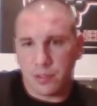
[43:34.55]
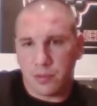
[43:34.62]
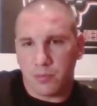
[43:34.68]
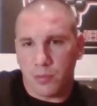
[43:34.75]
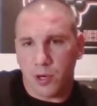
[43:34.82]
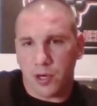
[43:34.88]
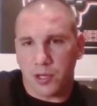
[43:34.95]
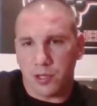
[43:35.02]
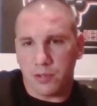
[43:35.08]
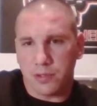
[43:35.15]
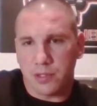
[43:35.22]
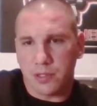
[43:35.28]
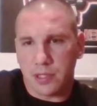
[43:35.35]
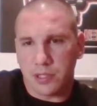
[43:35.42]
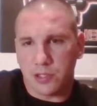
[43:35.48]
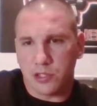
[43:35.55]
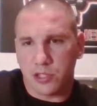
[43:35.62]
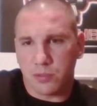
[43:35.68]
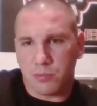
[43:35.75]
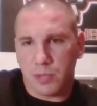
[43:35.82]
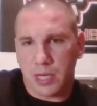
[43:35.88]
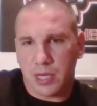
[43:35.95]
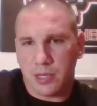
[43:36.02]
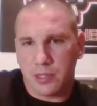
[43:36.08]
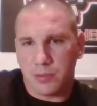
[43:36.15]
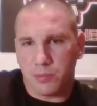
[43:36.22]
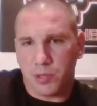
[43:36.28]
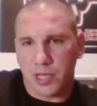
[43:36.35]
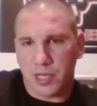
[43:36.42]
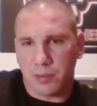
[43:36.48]
Mark uses a Shema to
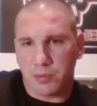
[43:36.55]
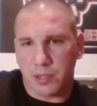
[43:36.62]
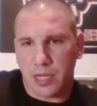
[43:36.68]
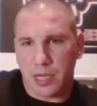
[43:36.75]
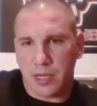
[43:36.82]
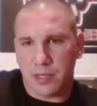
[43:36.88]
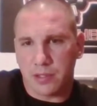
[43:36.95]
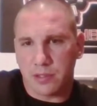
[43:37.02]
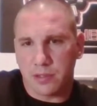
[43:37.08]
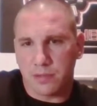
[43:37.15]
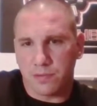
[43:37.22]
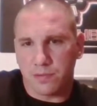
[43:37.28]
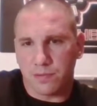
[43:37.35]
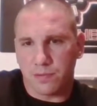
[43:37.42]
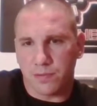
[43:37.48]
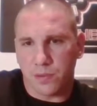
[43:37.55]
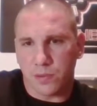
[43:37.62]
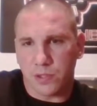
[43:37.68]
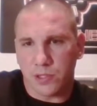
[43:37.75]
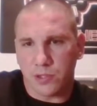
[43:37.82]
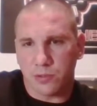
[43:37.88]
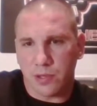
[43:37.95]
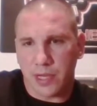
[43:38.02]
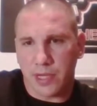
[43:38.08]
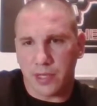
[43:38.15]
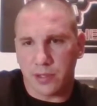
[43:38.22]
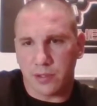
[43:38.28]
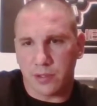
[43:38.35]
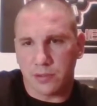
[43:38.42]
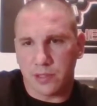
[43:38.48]
break up lines, fold in
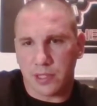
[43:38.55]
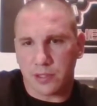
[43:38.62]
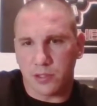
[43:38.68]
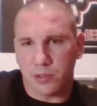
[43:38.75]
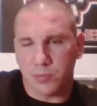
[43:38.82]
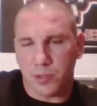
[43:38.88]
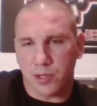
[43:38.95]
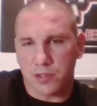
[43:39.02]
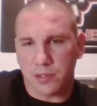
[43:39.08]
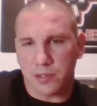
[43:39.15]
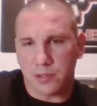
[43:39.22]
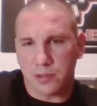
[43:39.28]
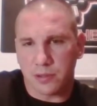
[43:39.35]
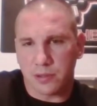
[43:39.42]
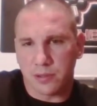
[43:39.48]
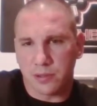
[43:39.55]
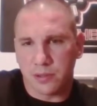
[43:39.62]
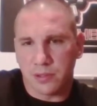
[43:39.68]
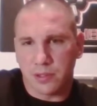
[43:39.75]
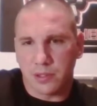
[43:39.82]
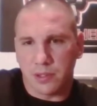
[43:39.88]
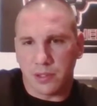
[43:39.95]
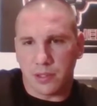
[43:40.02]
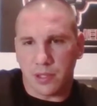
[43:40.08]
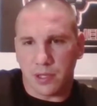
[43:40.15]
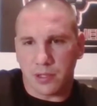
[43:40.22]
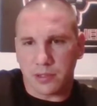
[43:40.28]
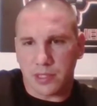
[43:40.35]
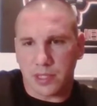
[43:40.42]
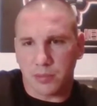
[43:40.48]
triangle, tuck two parts in
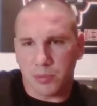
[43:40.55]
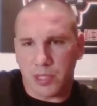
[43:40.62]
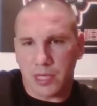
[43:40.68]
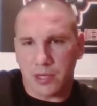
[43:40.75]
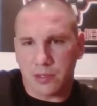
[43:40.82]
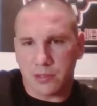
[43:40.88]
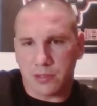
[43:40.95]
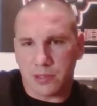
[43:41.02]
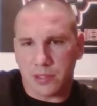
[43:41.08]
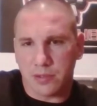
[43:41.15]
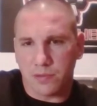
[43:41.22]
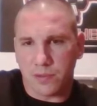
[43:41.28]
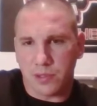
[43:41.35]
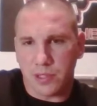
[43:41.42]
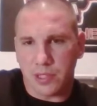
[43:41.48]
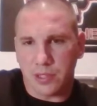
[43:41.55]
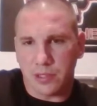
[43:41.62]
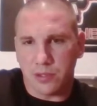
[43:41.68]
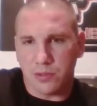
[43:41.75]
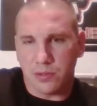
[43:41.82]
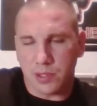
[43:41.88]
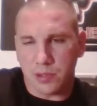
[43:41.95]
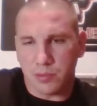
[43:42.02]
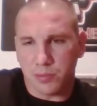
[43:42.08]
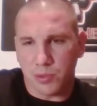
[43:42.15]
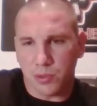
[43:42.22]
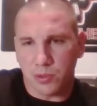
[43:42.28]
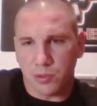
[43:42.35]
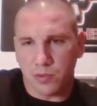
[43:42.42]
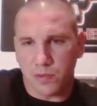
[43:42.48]
long side of blouse, and then if you need, you can
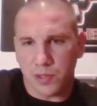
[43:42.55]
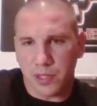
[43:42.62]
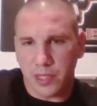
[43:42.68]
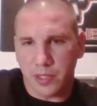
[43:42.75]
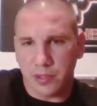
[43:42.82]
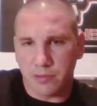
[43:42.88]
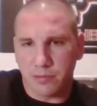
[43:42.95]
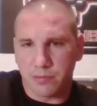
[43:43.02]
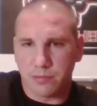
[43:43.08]
pull it over your head.